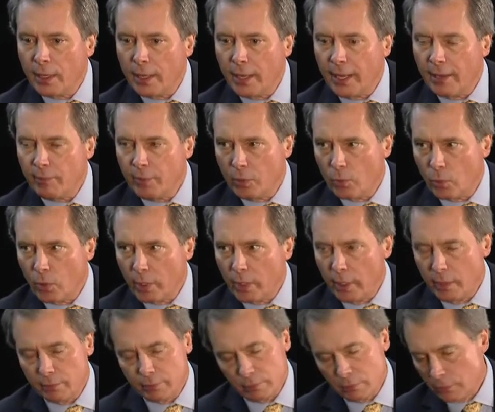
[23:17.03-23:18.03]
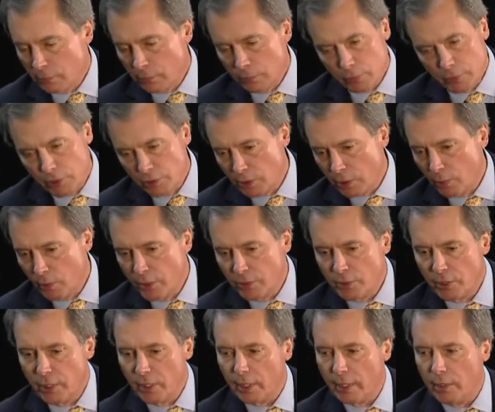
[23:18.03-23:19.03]
I've been working, just
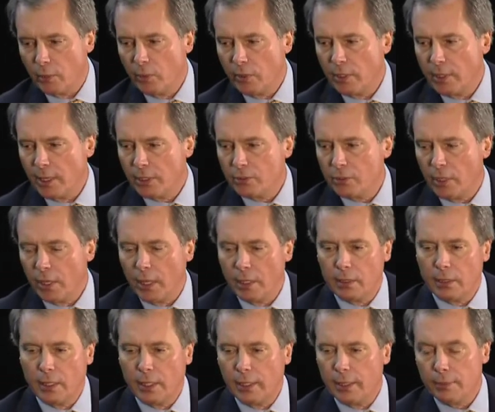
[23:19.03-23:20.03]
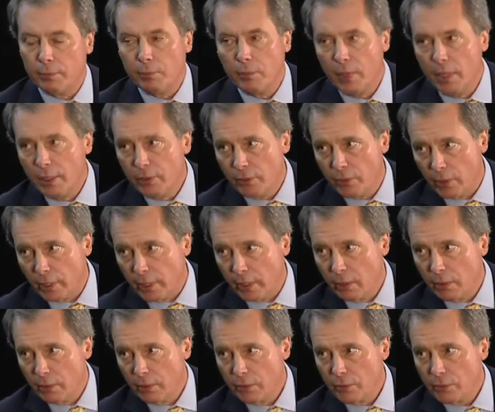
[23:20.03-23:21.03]
coincidentally, with TxDOT monthly
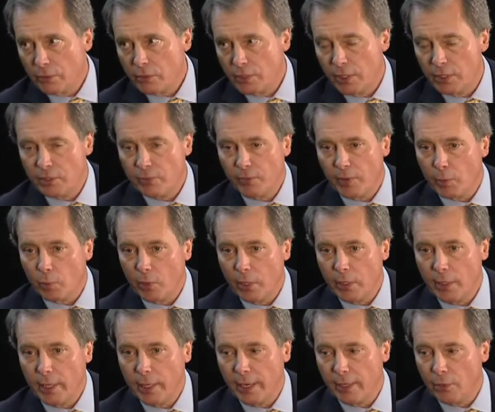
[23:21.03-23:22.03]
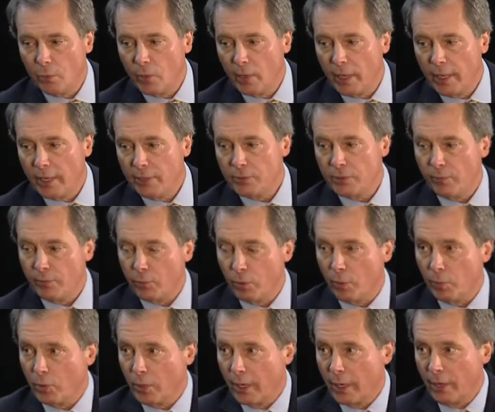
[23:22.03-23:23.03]
since February 9th, when I asked them for
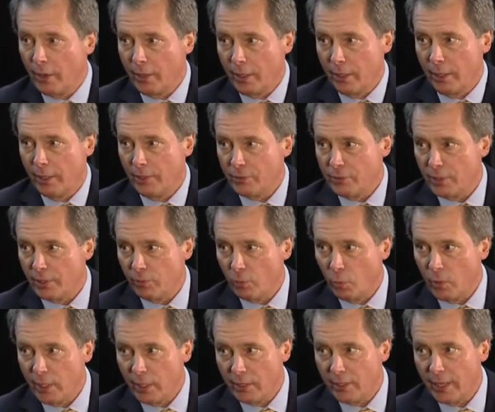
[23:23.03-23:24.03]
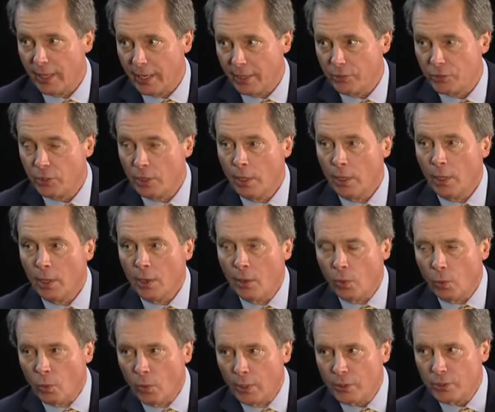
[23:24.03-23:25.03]
a priority list of what it takes,
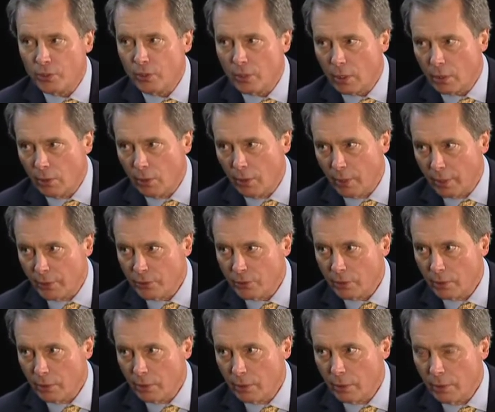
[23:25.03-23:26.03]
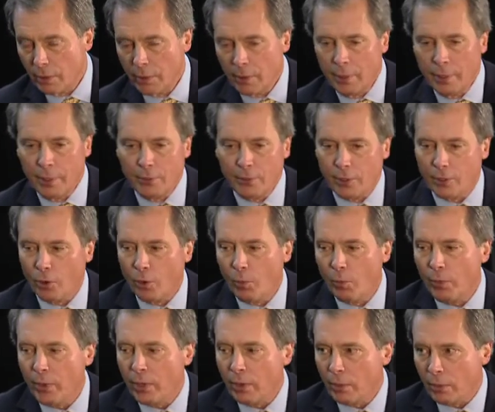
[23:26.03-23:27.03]
what's the cost to go
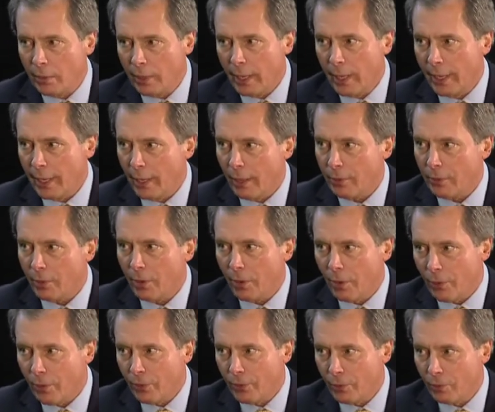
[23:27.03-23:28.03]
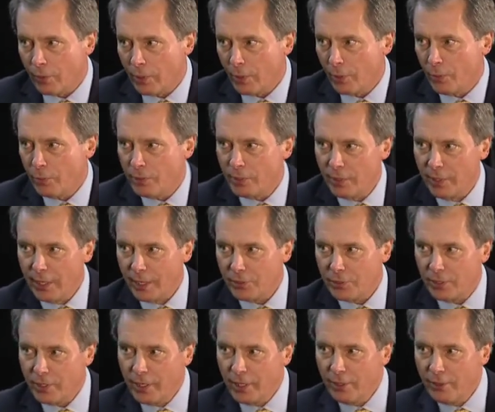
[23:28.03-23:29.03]
build out all the roads in the
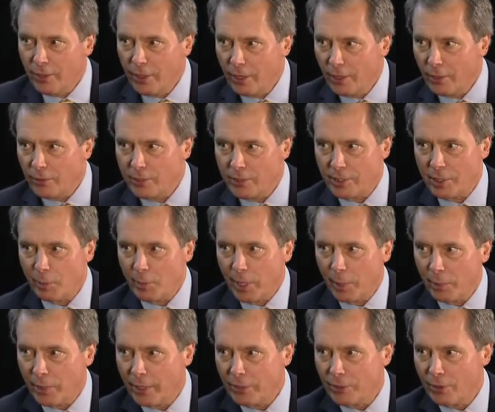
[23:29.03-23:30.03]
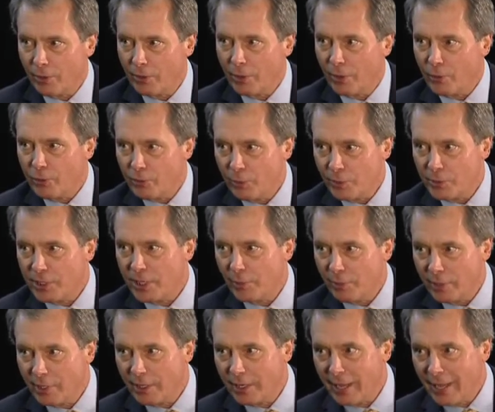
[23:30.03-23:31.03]
next 10 years as our population grows from
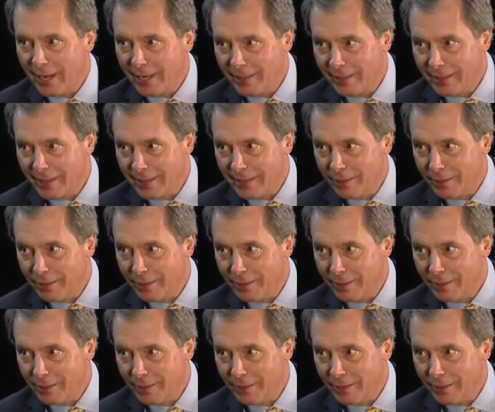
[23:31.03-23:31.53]
7 to 9